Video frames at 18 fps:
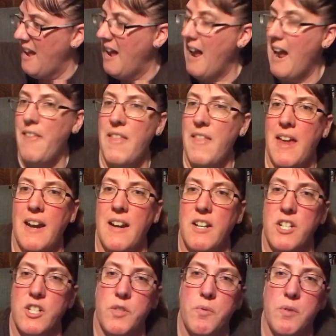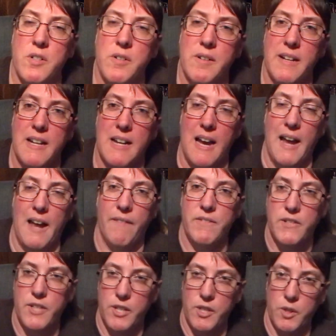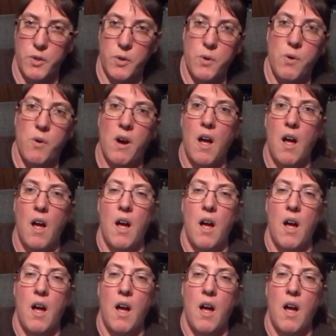And then just real quick, I have two